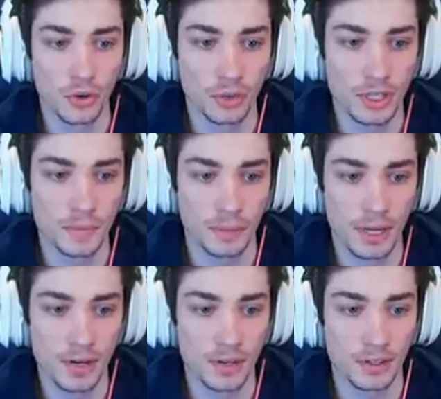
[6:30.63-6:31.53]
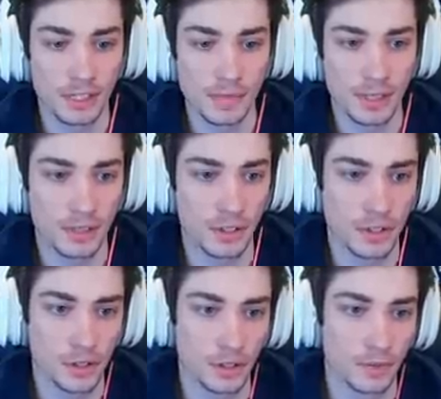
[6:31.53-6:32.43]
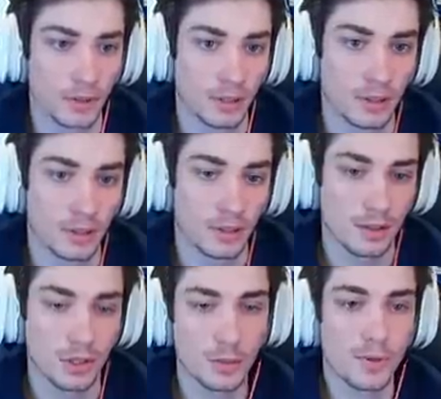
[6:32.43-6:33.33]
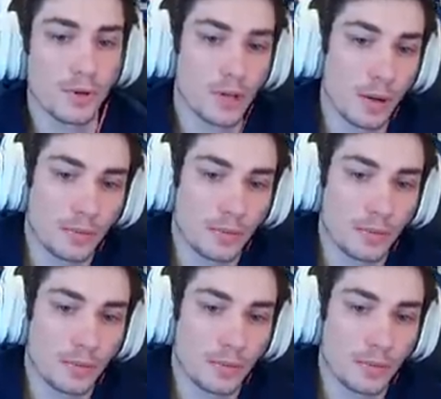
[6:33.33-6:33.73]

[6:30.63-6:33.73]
only player on the team that gets injured. CPU can